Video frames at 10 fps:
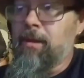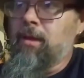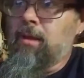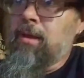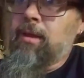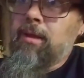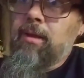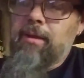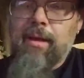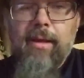I
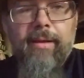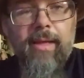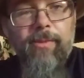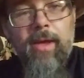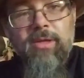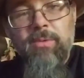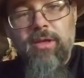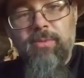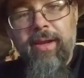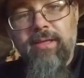got that as well as Rinke's
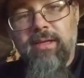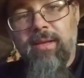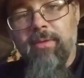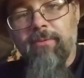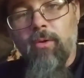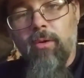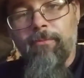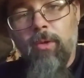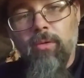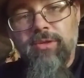edema of the vocal folds. So what
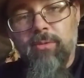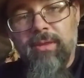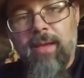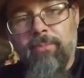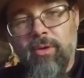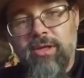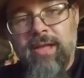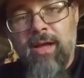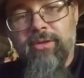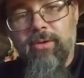that boils down to is
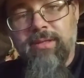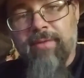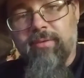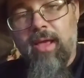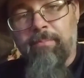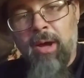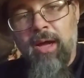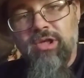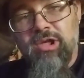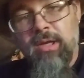after that punch,
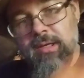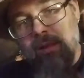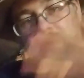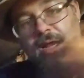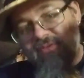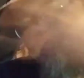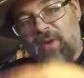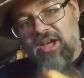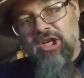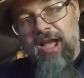a lot of infection got
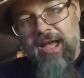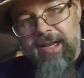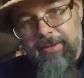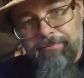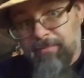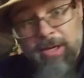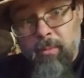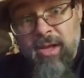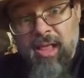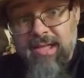in. Didn't realize it
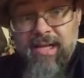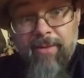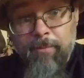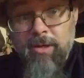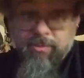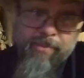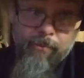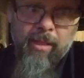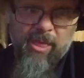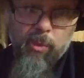at first. It went for like 3
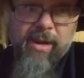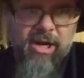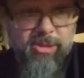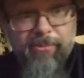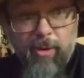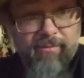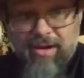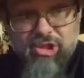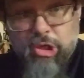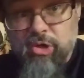years before I even had surgery or
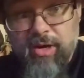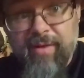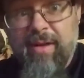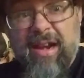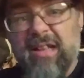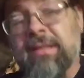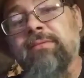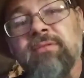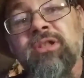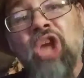even had it
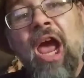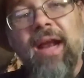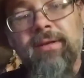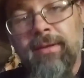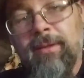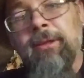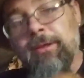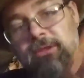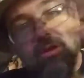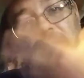checked. So a lot of
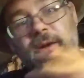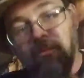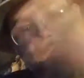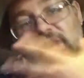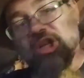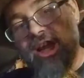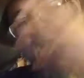infection got in.